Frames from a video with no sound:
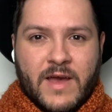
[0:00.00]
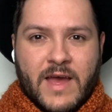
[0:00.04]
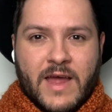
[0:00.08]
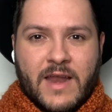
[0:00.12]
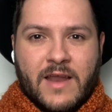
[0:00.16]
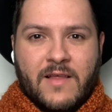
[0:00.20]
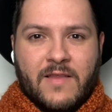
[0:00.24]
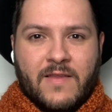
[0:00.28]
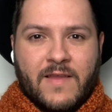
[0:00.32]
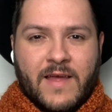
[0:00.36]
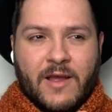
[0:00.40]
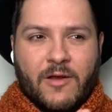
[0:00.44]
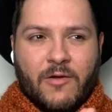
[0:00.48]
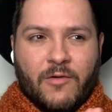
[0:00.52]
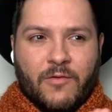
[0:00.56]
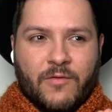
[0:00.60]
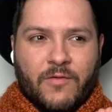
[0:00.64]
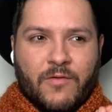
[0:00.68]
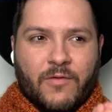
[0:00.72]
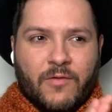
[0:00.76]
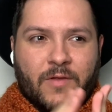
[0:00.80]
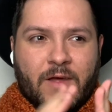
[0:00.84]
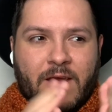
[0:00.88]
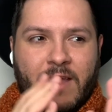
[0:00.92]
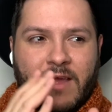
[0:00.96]
kind of like
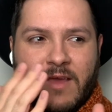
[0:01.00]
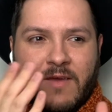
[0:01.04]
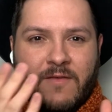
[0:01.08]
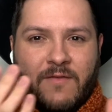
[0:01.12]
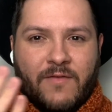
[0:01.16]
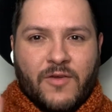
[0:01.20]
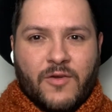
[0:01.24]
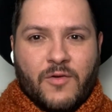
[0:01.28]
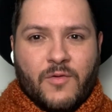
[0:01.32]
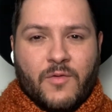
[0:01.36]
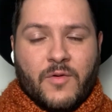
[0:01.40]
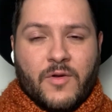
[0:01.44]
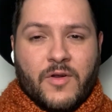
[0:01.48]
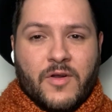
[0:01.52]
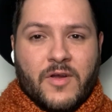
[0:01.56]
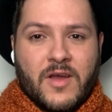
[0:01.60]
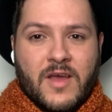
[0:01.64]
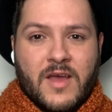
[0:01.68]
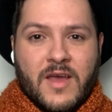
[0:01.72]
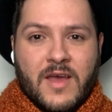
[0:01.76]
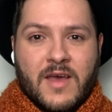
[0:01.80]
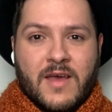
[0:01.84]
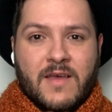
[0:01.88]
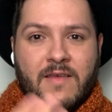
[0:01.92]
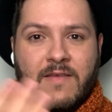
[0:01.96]
also like if you were
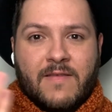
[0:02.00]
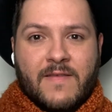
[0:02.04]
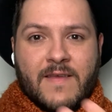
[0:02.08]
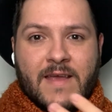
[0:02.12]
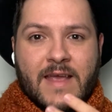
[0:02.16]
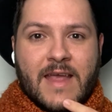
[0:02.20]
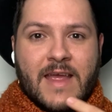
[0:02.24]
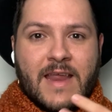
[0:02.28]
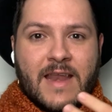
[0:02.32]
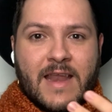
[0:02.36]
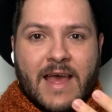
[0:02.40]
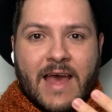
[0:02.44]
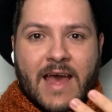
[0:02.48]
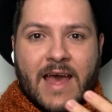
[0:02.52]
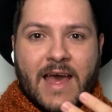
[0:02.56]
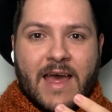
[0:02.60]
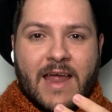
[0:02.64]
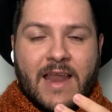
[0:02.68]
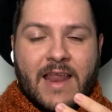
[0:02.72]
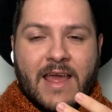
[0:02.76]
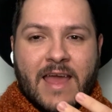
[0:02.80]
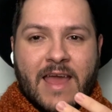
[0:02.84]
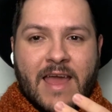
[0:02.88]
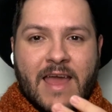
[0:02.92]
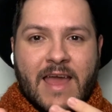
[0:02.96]
staying
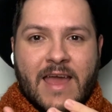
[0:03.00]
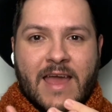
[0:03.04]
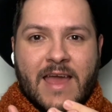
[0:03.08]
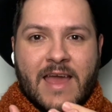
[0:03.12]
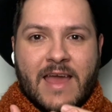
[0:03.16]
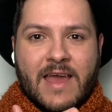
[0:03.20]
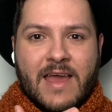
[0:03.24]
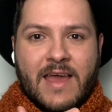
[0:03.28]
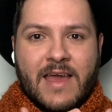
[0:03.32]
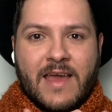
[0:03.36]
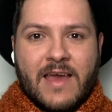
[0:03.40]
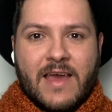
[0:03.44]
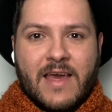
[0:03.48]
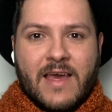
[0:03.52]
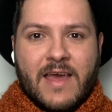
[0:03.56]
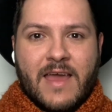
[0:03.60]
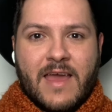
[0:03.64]
at a,